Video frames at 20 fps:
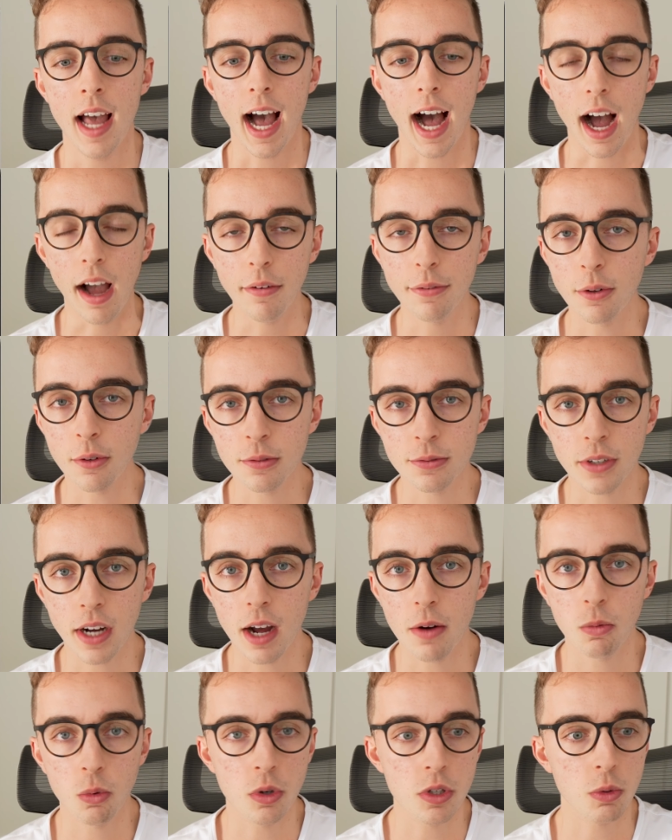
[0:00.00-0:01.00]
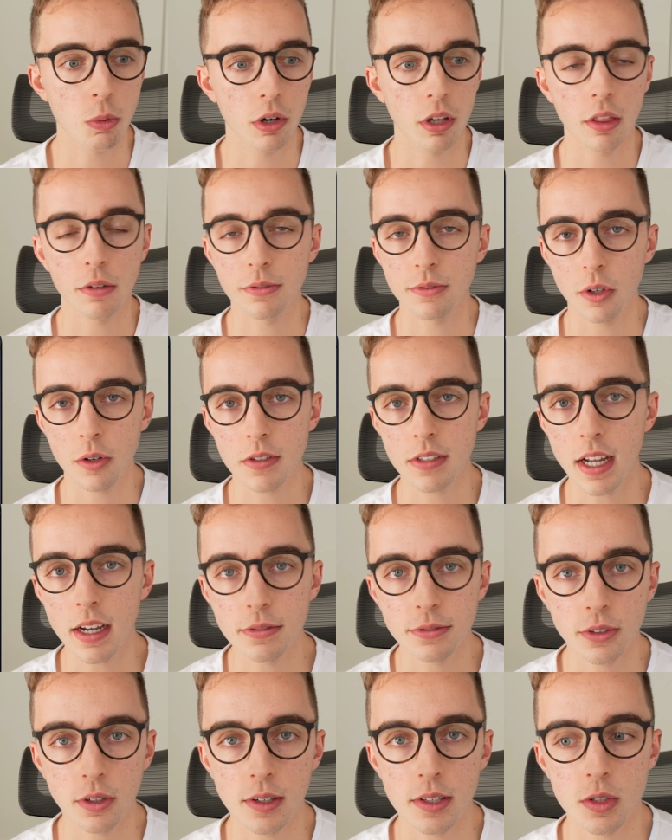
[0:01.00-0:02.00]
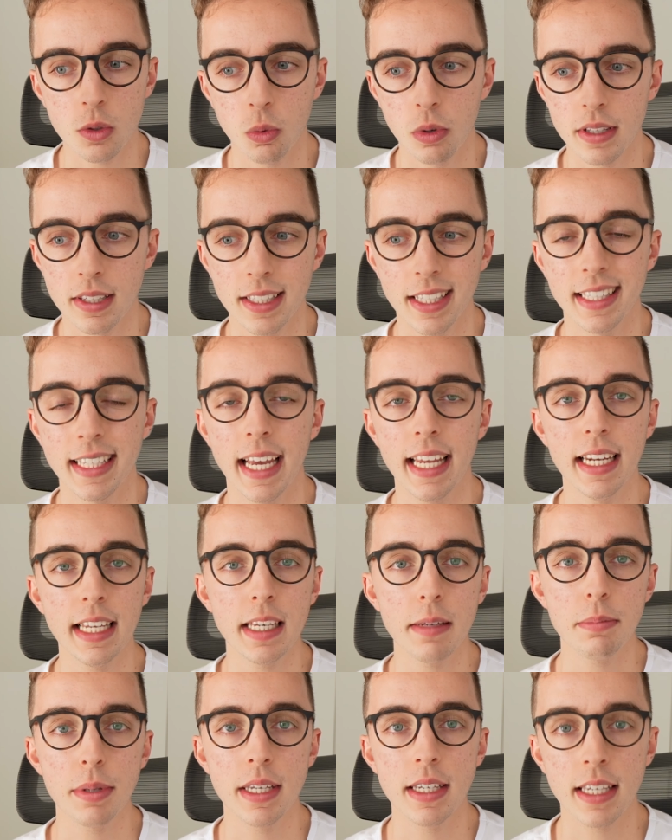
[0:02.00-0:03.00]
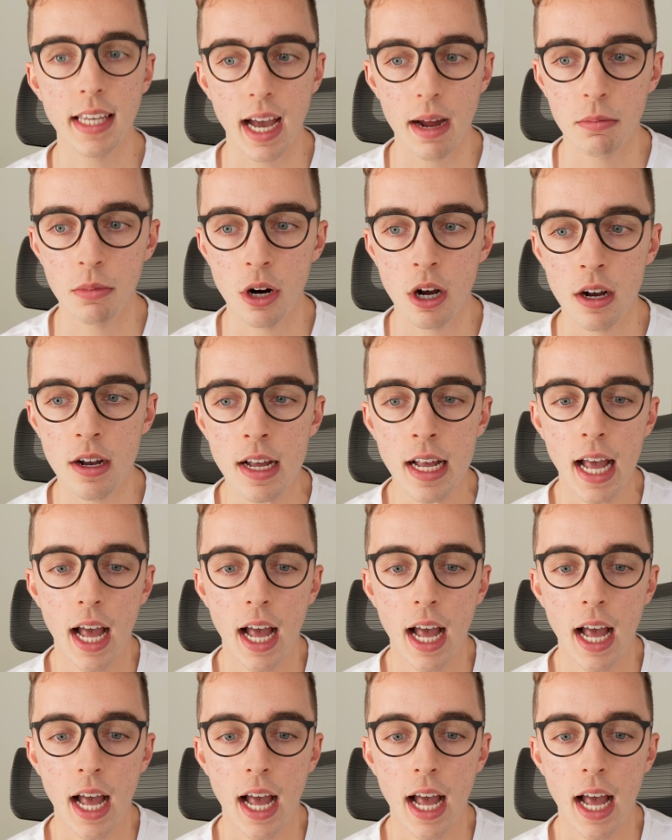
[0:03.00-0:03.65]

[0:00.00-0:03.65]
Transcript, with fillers: iPhone 5 was one of the first iPhones with a 1080p camera,